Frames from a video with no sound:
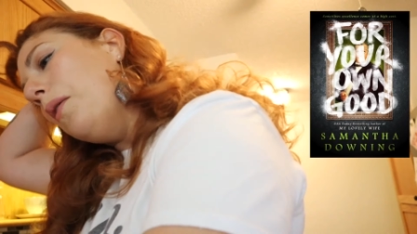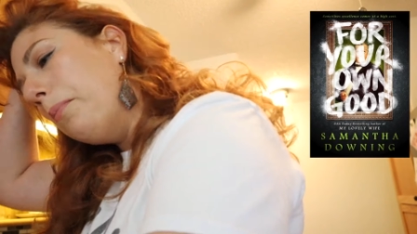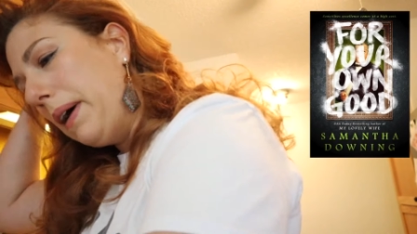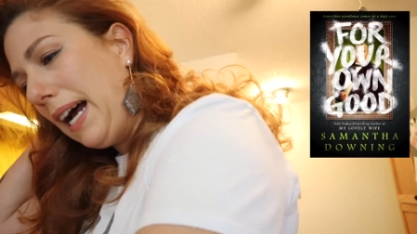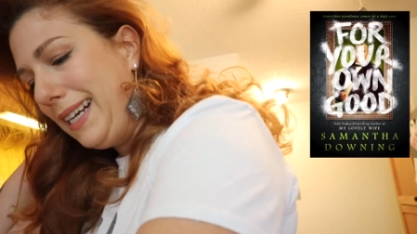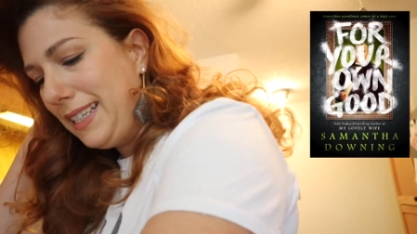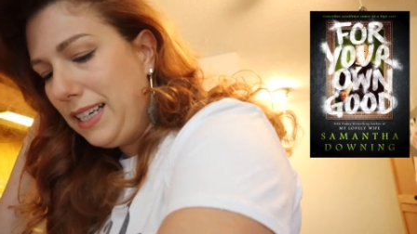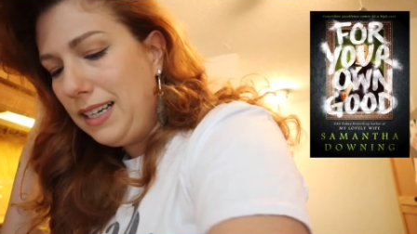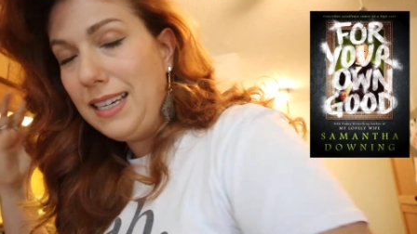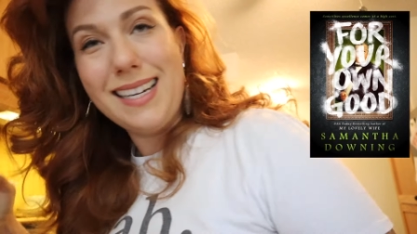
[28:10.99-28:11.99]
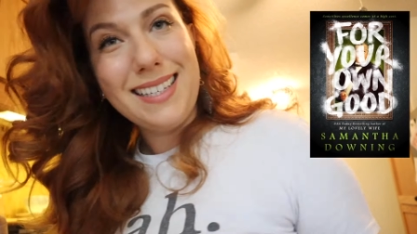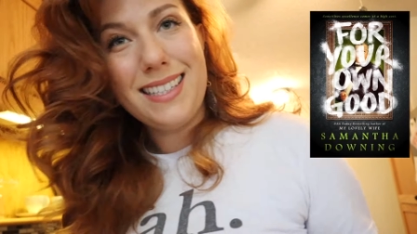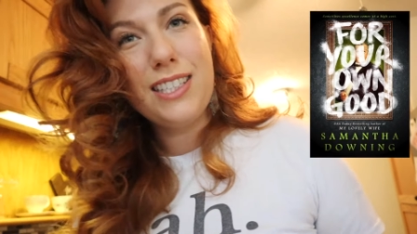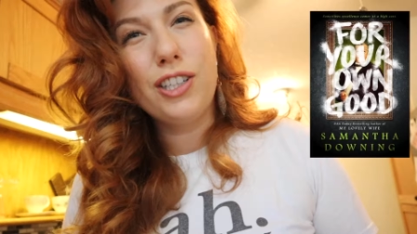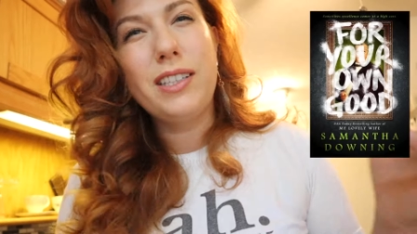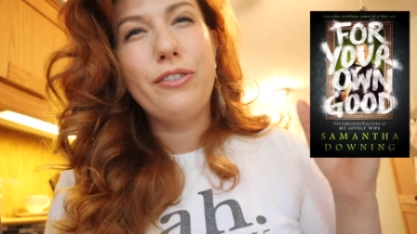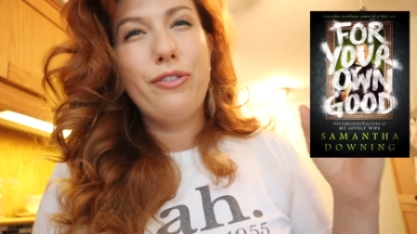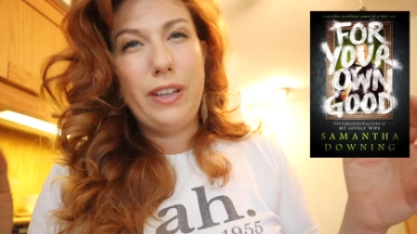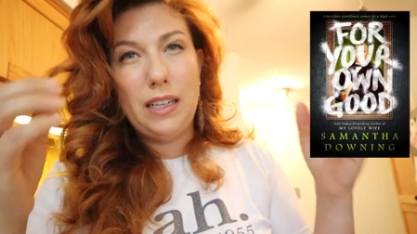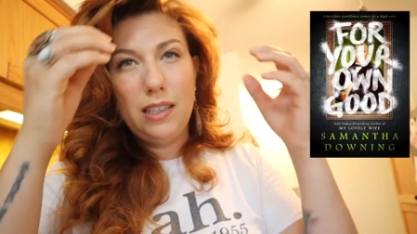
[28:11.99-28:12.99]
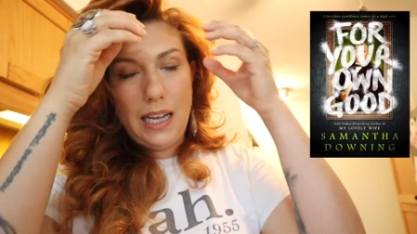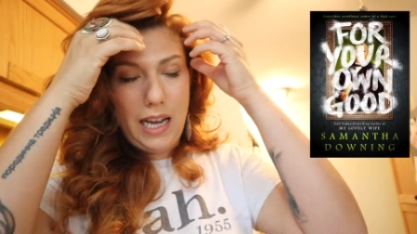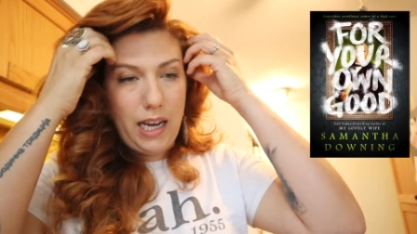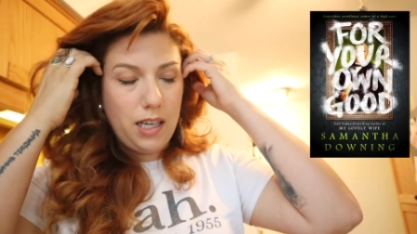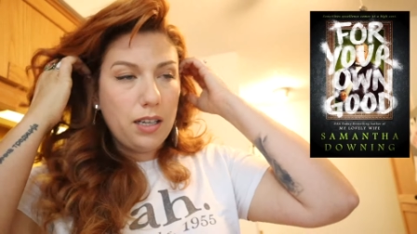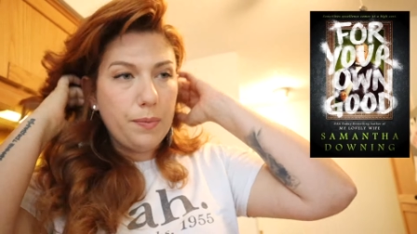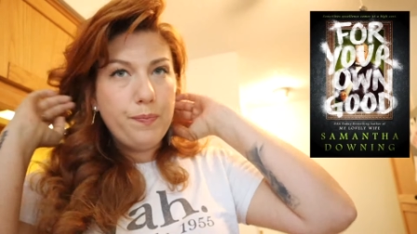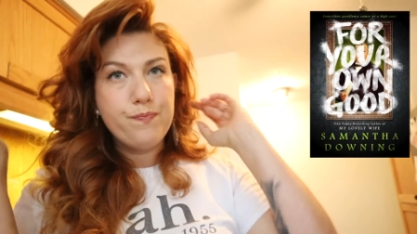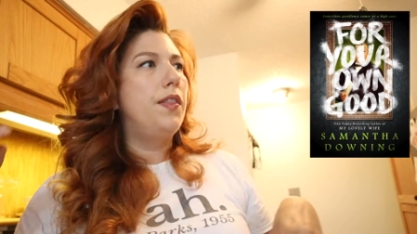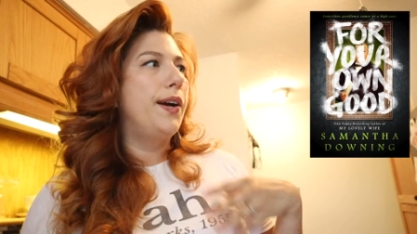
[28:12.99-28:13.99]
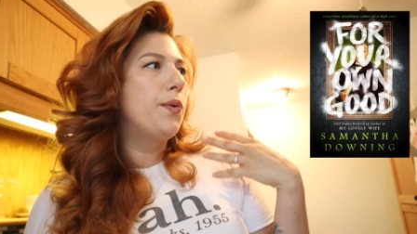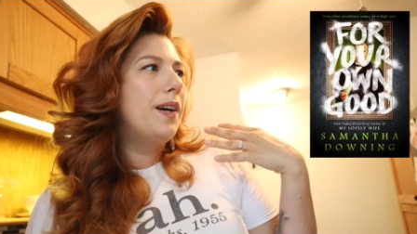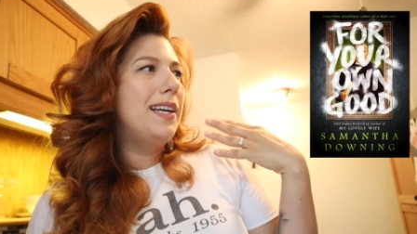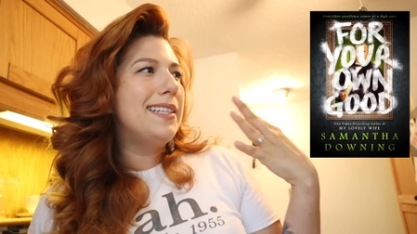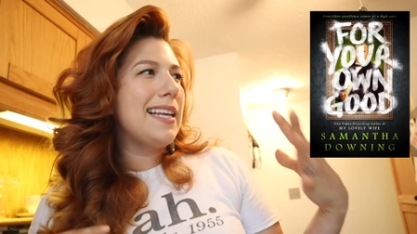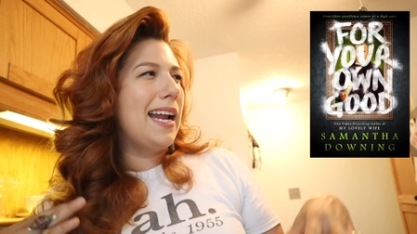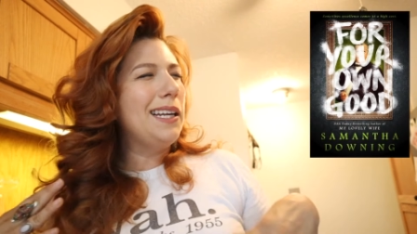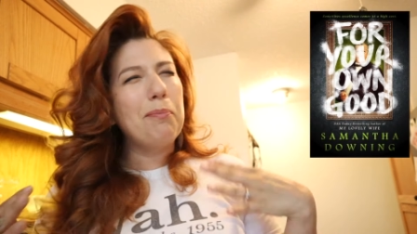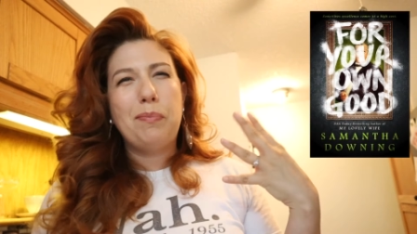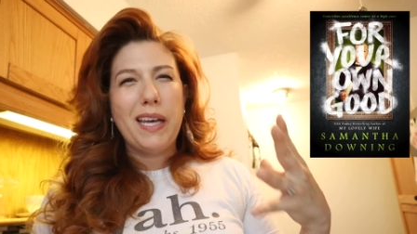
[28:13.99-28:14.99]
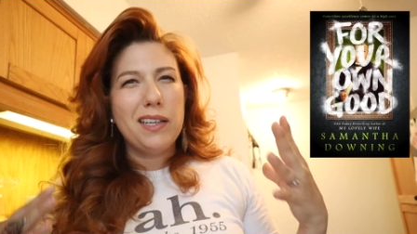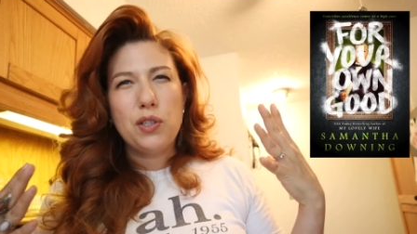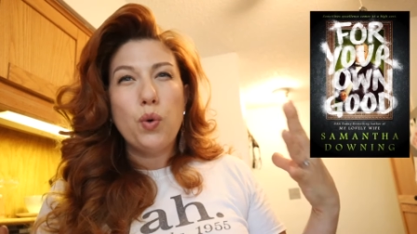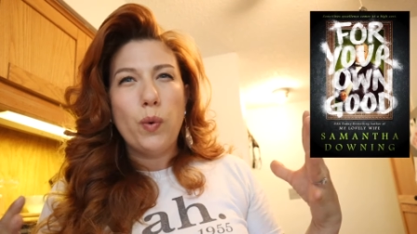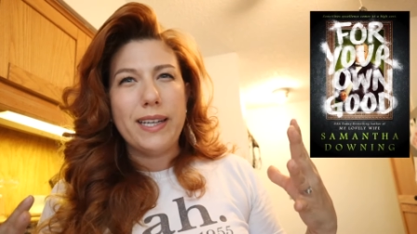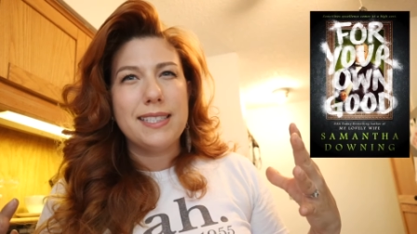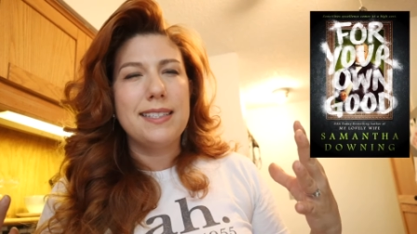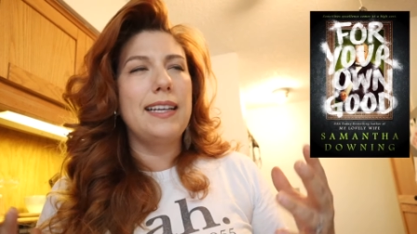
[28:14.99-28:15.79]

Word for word: But I didn't necessarily feel like there was any big twists.